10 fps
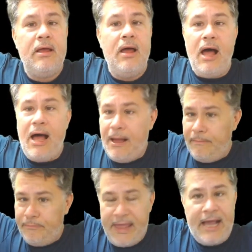
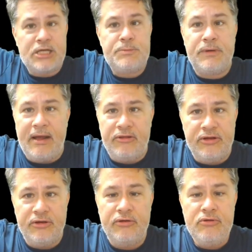expert out
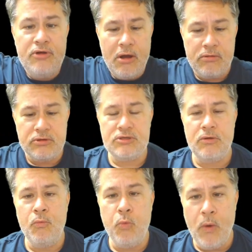there who knows
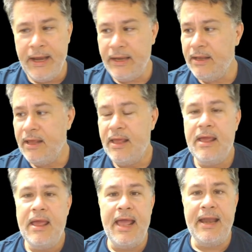what
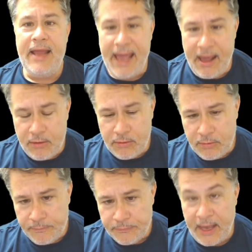and how
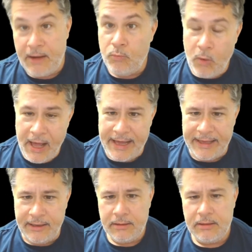and
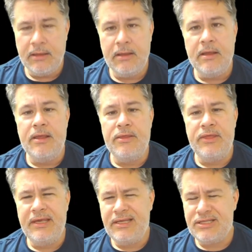why
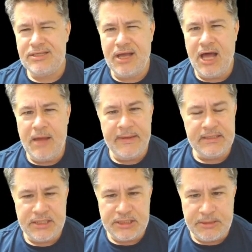these comments
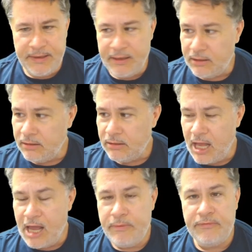disappear,
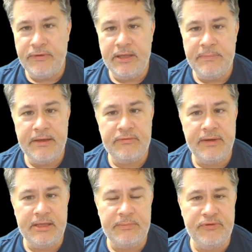I would really be
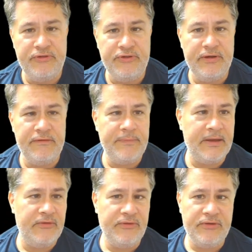greatly appreciative,
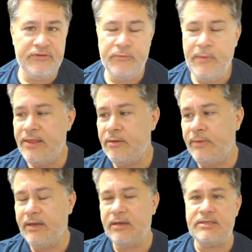because if there's a way that we
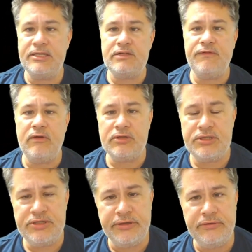could teach folks
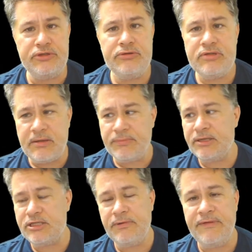to do something
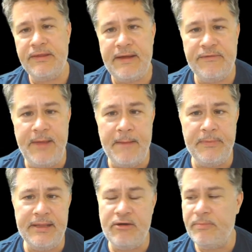to prevent that from
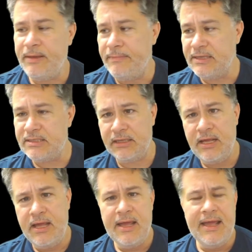happening, that would be amazing.
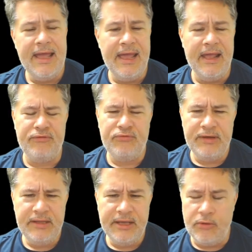It's
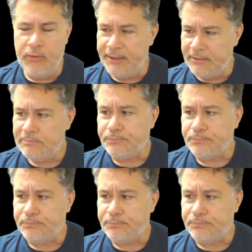really annoying.